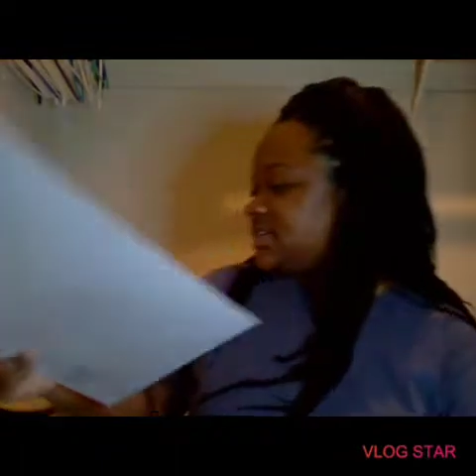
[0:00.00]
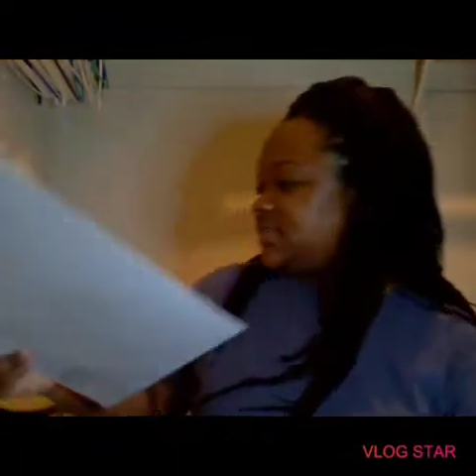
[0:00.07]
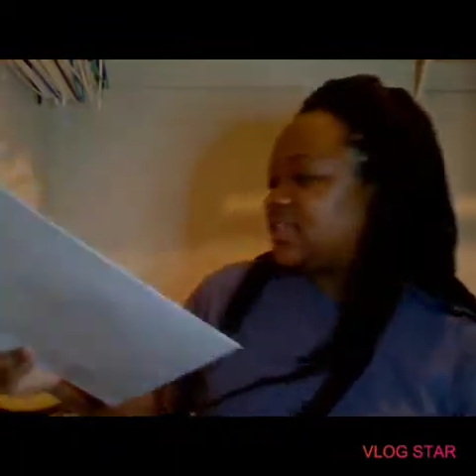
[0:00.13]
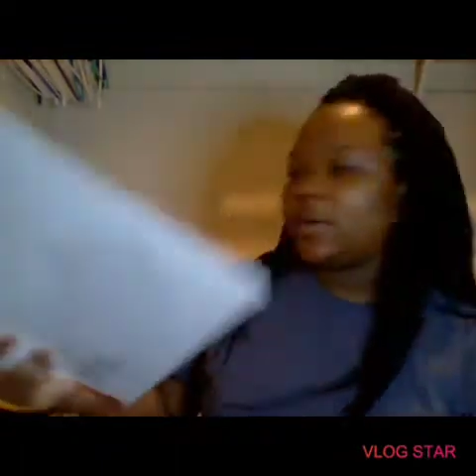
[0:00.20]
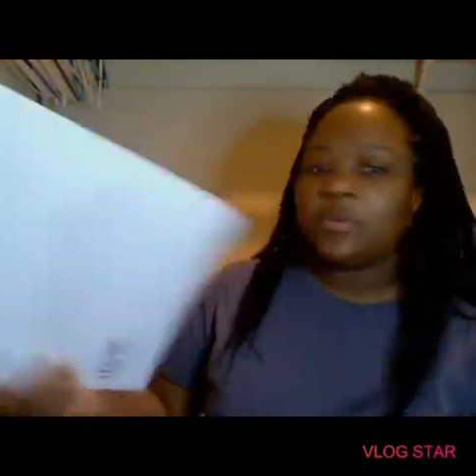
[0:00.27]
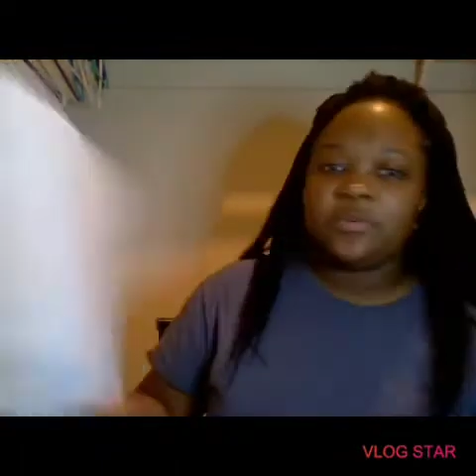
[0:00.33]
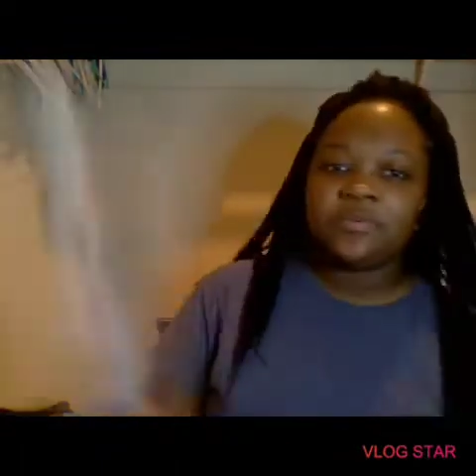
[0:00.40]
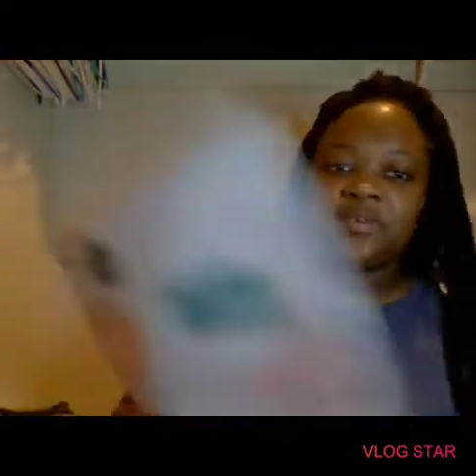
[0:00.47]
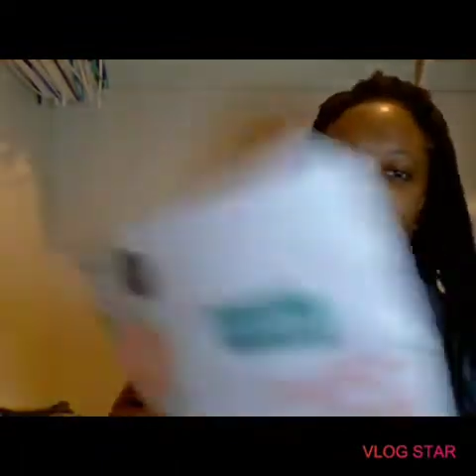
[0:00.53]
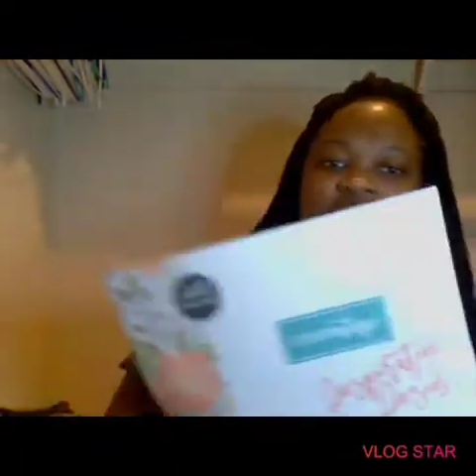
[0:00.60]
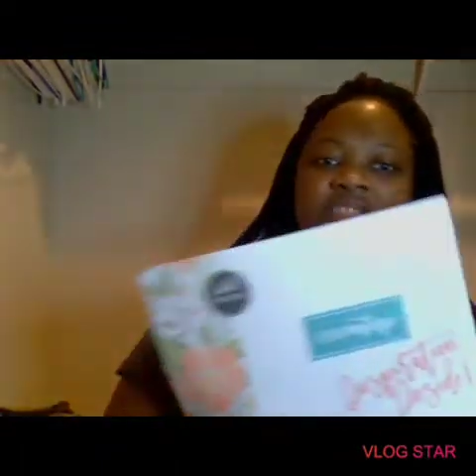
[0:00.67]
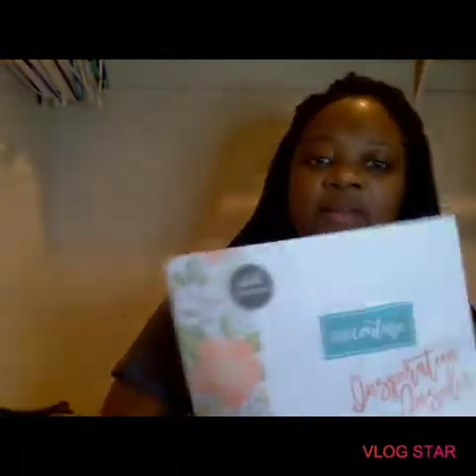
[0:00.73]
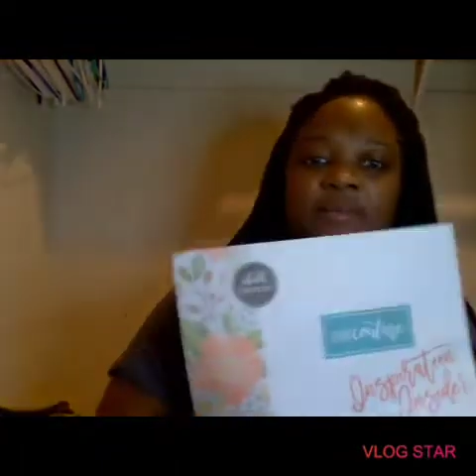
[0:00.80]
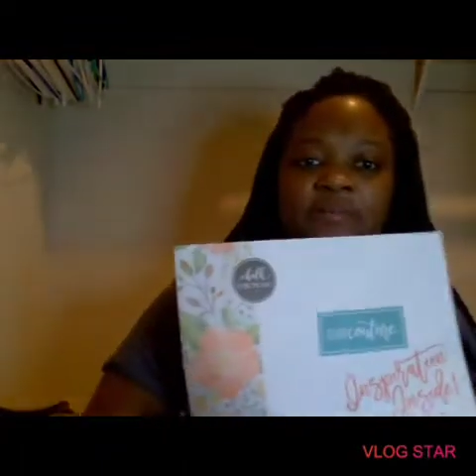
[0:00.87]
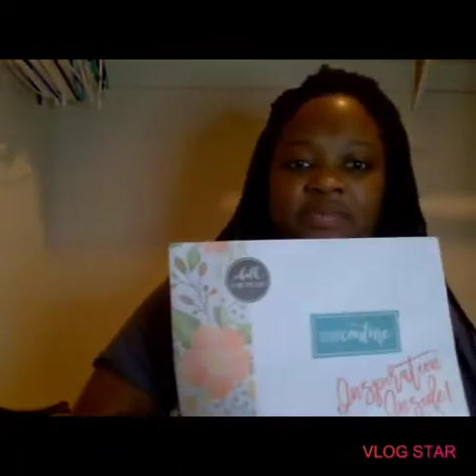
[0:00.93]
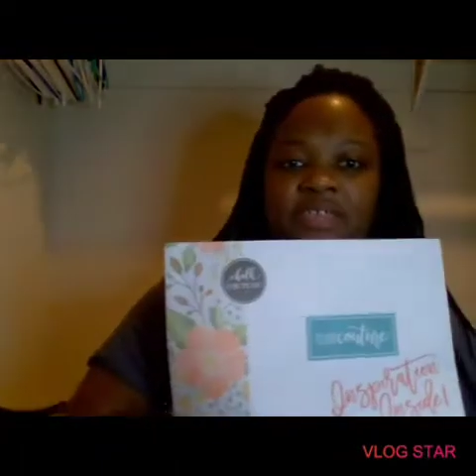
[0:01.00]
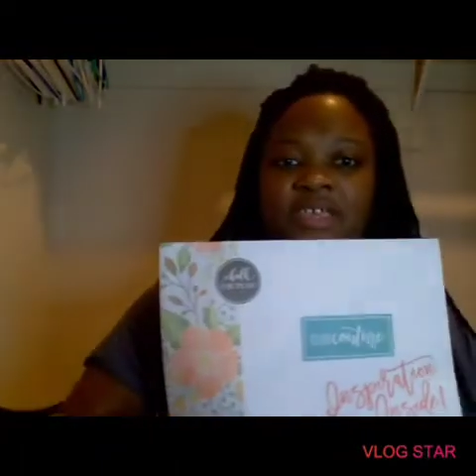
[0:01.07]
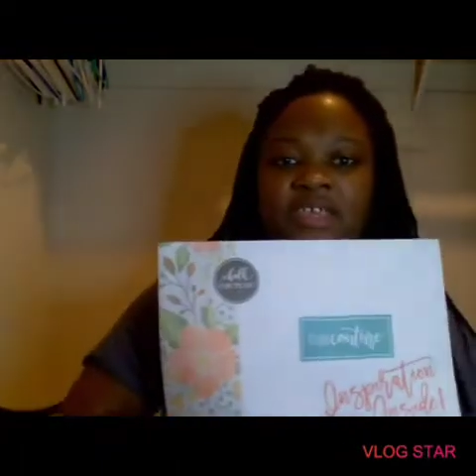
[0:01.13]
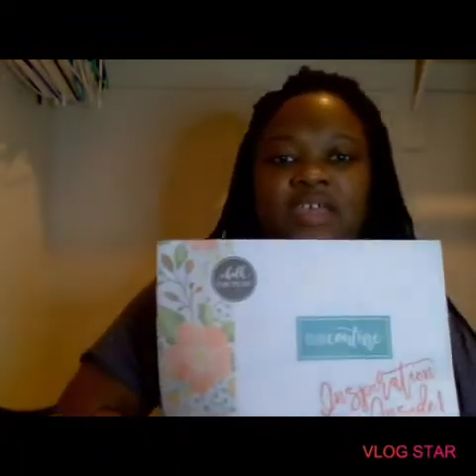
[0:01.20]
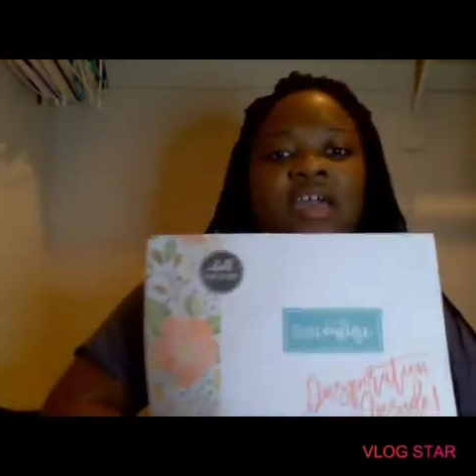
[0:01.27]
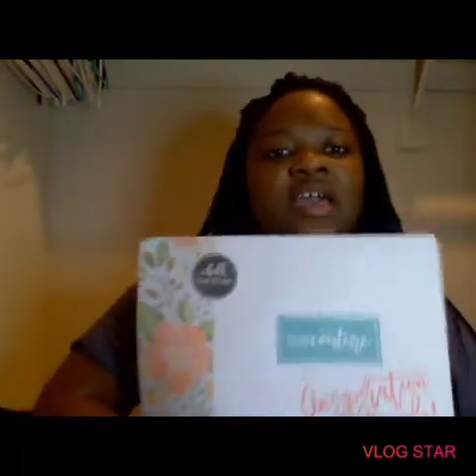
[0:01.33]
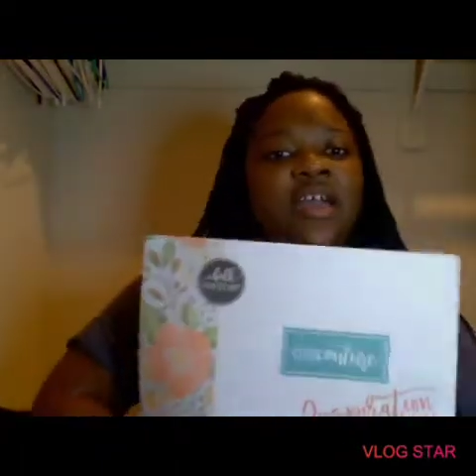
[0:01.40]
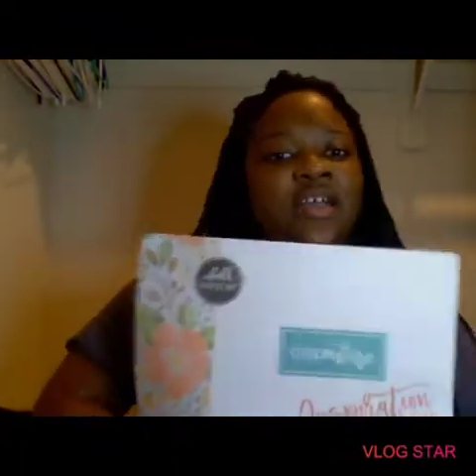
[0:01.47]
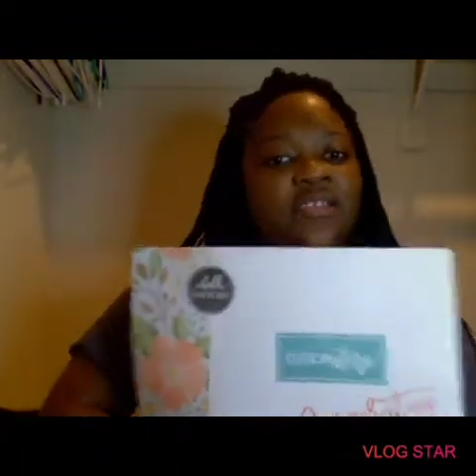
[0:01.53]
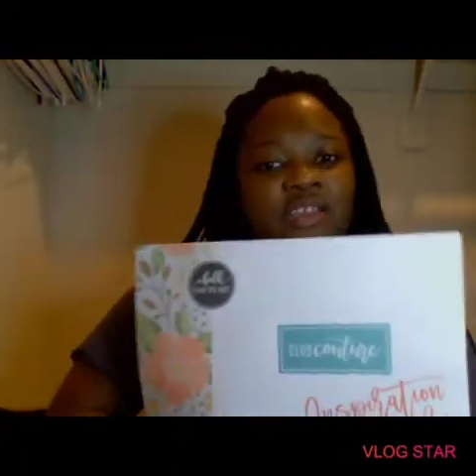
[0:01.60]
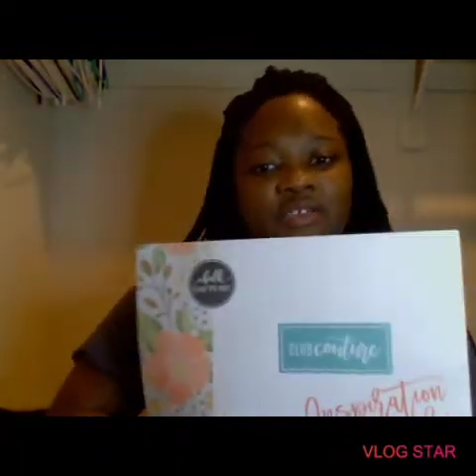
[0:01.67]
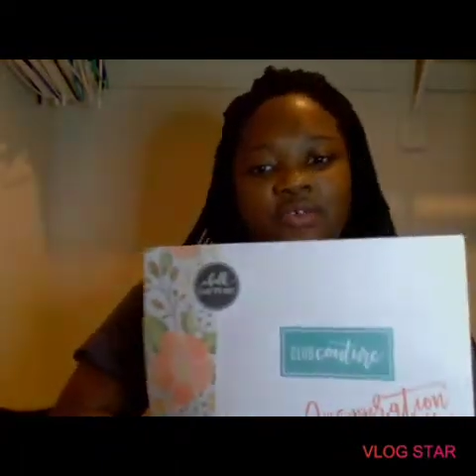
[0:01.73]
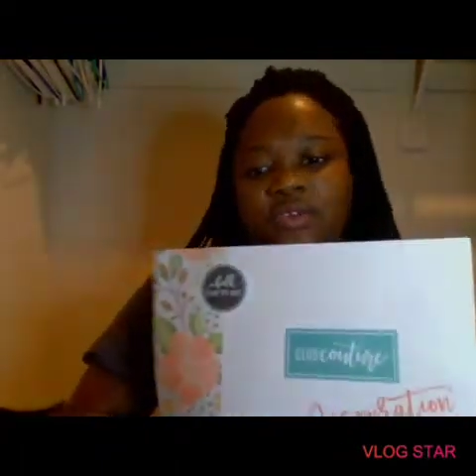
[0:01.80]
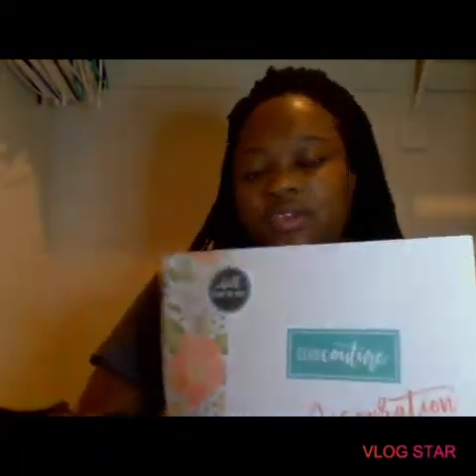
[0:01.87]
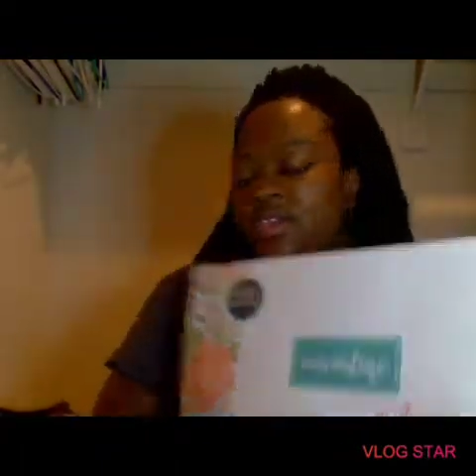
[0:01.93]
That will be something that
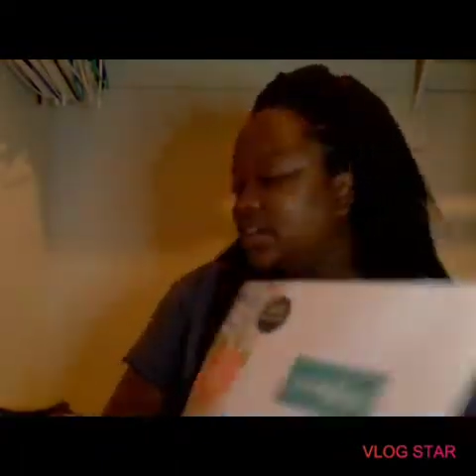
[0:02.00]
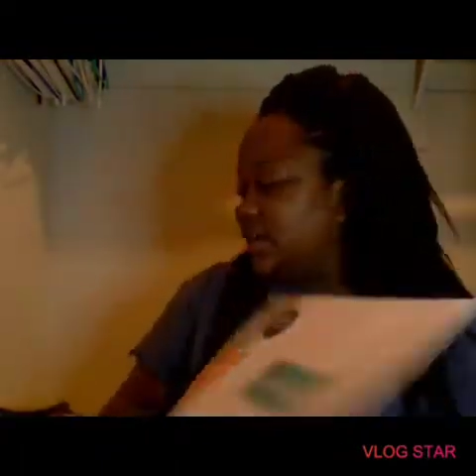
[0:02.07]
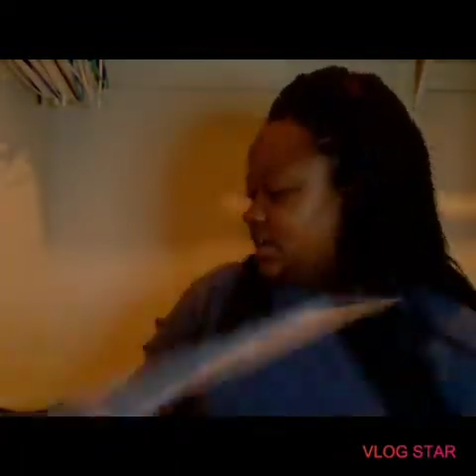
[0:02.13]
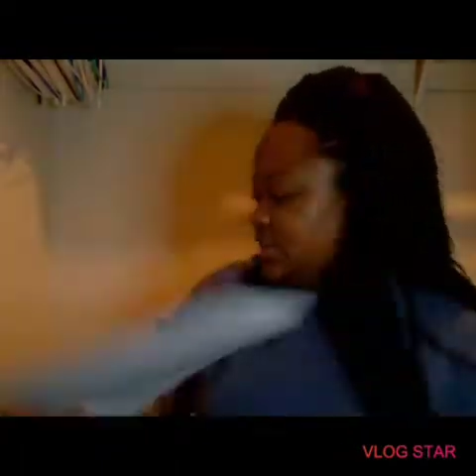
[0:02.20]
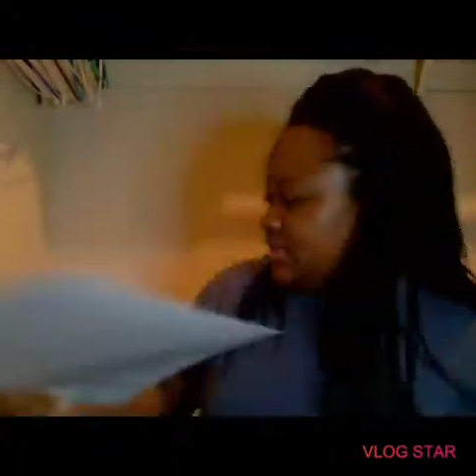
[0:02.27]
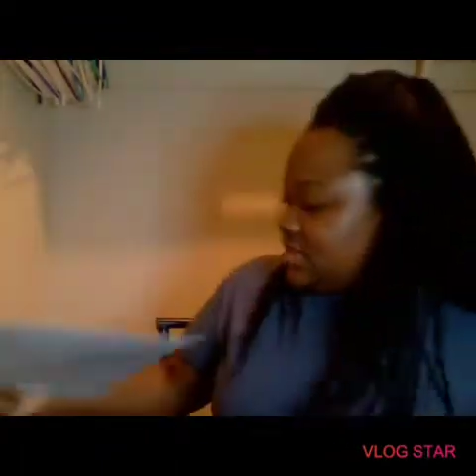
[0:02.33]
you can get on